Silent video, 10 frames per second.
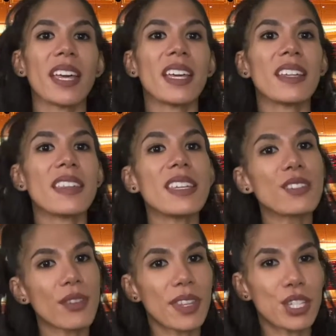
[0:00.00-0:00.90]
These are
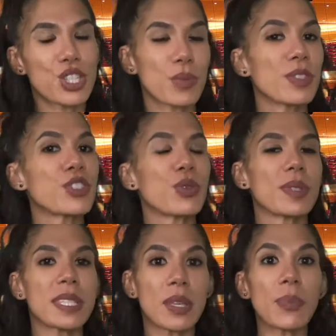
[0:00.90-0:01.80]
the instruments you would
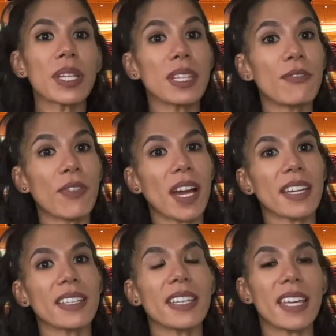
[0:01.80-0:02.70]
typically
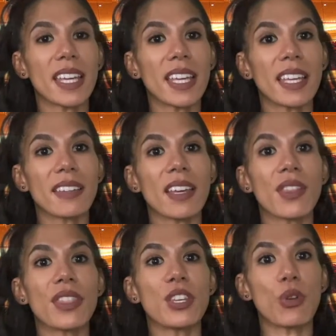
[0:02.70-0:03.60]
find in
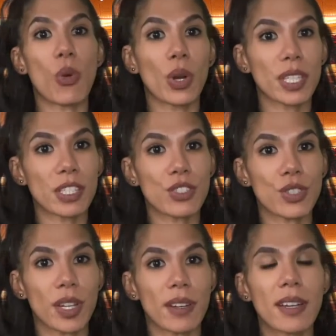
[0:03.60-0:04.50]
the
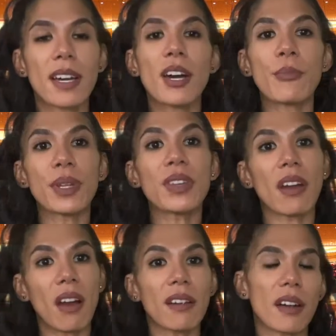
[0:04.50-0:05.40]
orchestra, but there
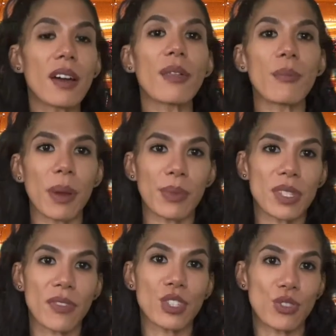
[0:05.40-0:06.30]
are other members of
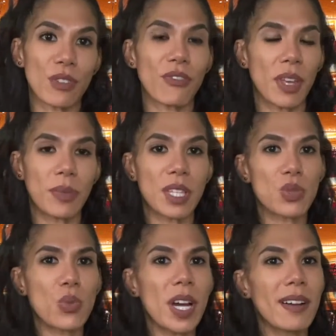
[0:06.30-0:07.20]
the string family as
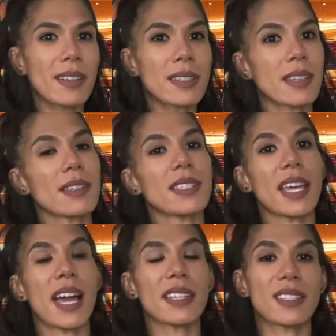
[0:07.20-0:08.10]
well, such
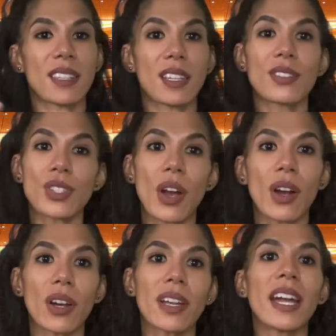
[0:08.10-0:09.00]
as the
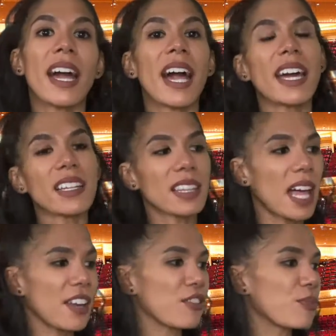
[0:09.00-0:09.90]
guitar, and a lot
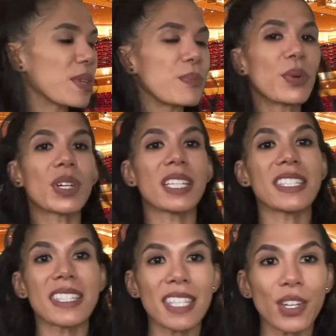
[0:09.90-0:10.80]
of people
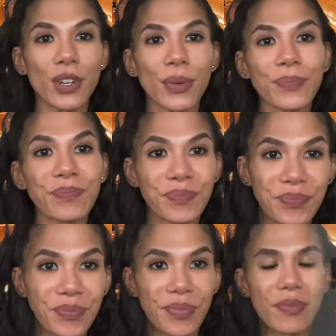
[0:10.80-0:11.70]
consider
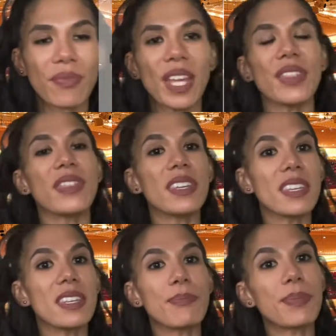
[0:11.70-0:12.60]

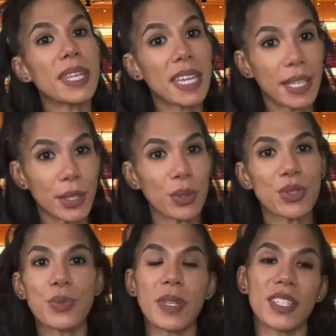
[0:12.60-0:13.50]
the piano to
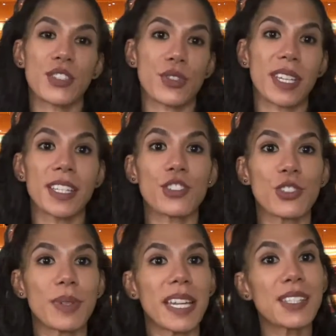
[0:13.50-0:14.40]
be a string
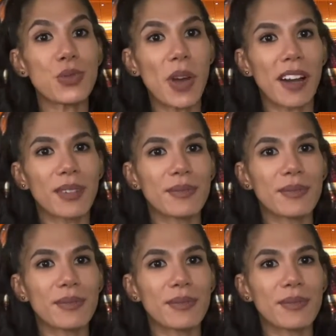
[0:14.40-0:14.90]
instrument as well.